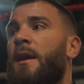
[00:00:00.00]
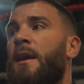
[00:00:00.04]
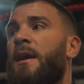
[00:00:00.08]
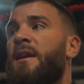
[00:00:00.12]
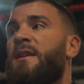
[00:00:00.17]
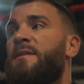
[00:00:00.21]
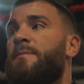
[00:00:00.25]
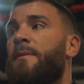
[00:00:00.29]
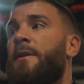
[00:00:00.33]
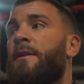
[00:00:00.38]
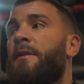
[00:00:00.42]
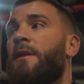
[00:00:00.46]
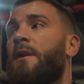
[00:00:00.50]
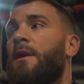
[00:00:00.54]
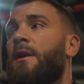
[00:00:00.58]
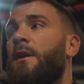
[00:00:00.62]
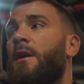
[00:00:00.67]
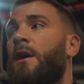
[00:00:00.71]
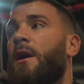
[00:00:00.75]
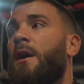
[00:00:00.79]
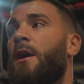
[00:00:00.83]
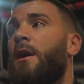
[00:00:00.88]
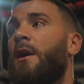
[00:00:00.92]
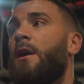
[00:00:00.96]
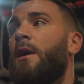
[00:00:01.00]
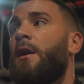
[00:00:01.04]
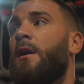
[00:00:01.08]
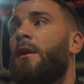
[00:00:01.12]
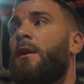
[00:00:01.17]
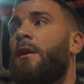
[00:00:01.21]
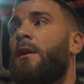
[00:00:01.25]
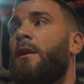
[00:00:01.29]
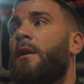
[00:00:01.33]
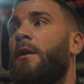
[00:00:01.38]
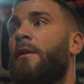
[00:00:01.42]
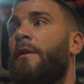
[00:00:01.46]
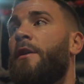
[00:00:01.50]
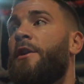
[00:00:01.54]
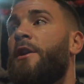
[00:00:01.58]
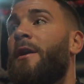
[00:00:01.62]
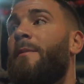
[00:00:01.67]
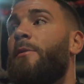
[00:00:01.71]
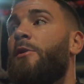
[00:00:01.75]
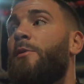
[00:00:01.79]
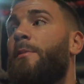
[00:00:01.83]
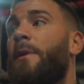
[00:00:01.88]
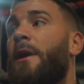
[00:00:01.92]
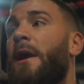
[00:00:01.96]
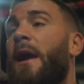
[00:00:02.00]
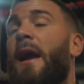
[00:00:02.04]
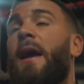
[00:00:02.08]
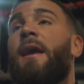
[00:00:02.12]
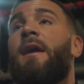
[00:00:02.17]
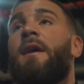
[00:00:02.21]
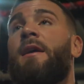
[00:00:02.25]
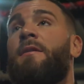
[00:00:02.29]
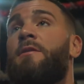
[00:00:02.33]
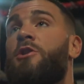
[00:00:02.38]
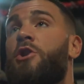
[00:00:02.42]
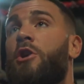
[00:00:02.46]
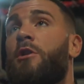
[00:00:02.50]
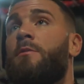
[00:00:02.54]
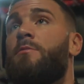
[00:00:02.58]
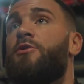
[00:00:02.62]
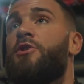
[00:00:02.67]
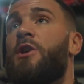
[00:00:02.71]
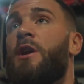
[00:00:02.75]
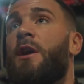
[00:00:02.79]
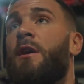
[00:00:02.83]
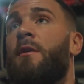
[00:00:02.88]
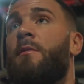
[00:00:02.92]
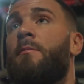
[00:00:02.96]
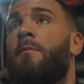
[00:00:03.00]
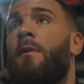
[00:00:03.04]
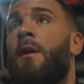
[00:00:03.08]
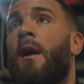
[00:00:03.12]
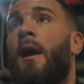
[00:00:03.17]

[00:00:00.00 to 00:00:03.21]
he's been the uh, the WBA interim champ,